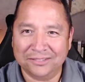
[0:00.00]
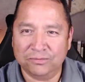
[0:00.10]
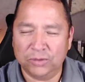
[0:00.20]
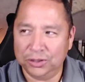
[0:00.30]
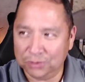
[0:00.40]

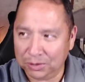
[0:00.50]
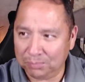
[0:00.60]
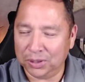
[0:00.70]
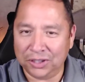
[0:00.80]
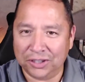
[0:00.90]
When you quit
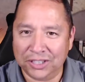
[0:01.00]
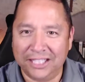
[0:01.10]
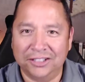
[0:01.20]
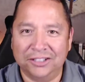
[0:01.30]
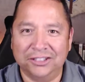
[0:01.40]
putting all that
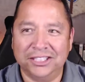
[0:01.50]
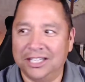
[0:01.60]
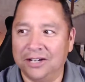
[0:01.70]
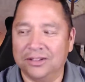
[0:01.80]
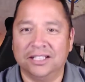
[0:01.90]
energy
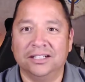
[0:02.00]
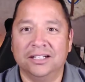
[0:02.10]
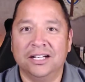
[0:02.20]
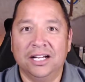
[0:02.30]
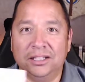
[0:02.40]
out there
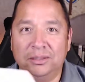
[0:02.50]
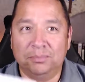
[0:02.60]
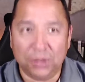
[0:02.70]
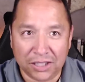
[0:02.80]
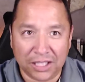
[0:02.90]
and you
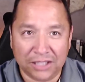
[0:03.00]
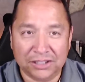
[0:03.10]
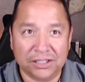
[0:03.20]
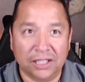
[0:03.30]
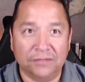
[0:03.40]
put it on
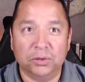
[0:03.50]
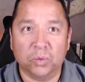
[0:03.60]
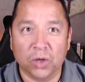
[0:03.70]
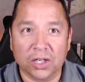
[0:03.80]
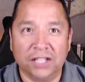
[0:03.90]
yourself, you
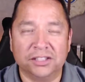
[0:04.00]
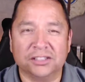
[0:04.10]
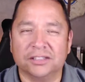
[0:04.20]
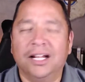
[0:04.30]
work on yourself.